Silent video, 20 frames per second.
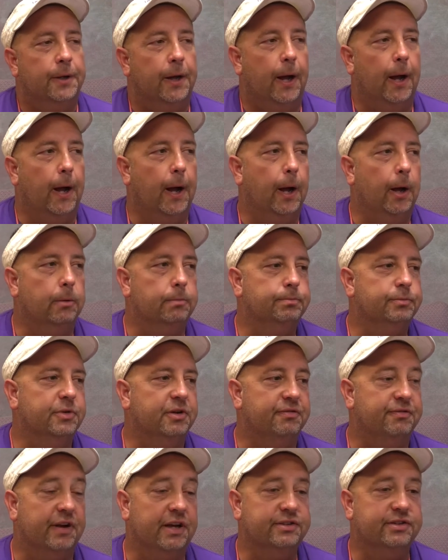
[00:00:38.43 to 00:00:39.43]
Uh,
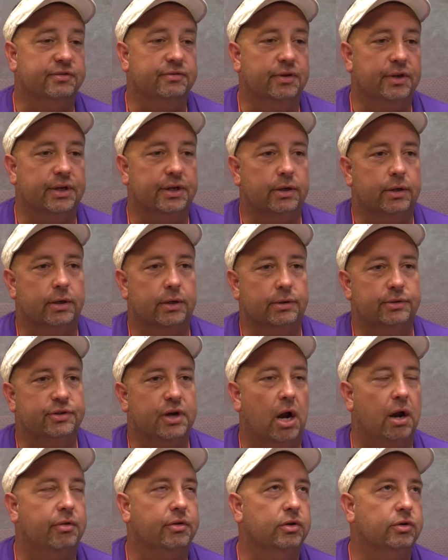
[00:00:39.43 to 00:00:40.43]
defensively, uh,
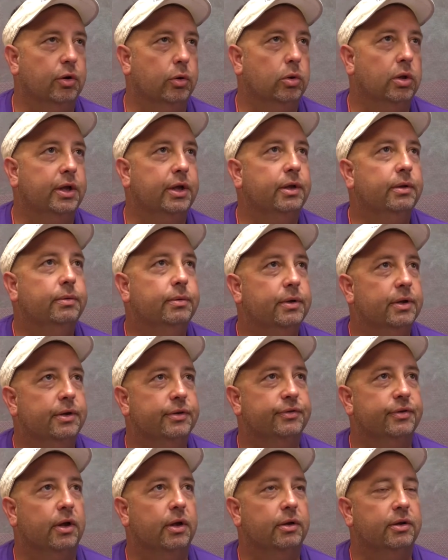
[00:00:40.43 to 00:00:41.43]
Jonathan Dooley
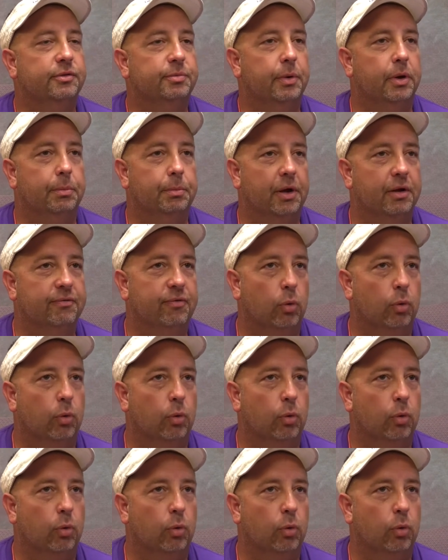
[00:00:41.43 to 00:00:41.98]
is, uh, has been a big